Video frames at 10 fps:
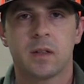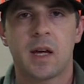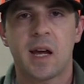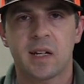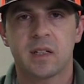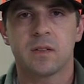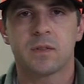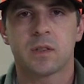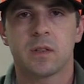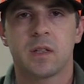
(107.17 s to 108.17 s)

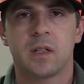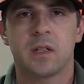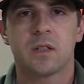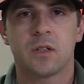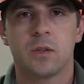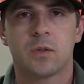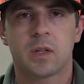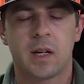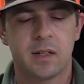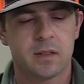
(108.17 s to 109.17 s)
active so that it is
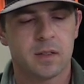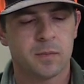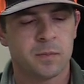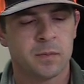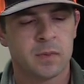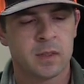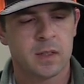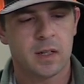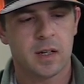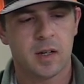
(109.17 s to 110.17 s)
neutralizing.
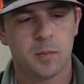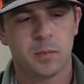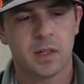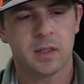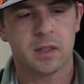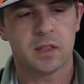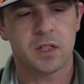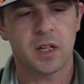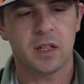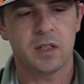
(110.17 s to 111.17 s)
But the
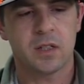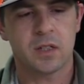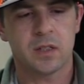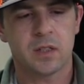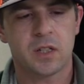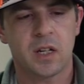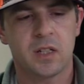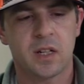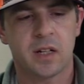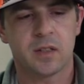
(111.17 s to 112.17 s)
change
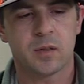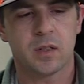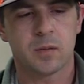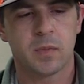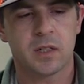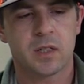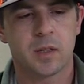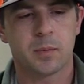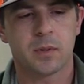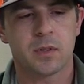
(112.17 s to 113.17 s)
out is much
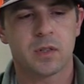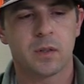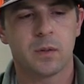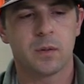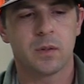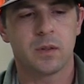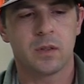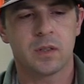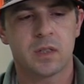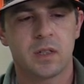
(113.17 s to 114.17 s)
simpler. So
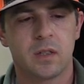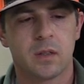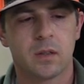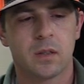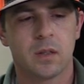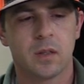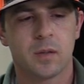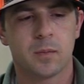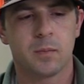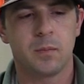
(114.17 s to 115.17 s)
you can see
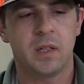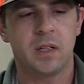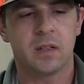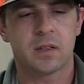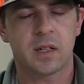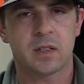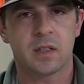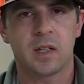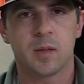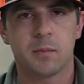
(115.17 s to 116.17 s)
the media is
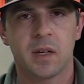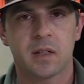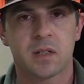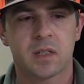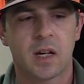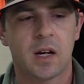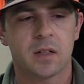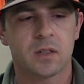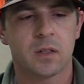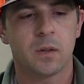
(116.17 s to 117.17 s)
actually in a mesh
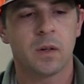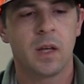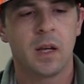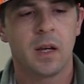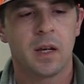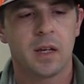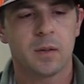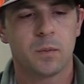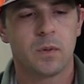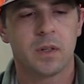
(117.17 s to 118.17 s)
sock. So
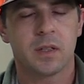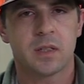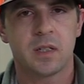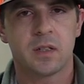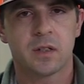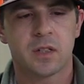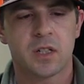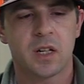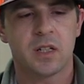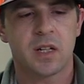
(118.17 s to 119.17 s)
it's easier to
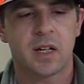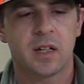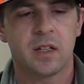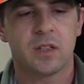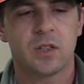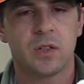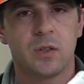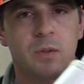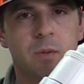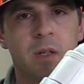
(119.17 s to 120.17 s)
change out, and
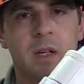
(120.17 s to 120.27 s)
2,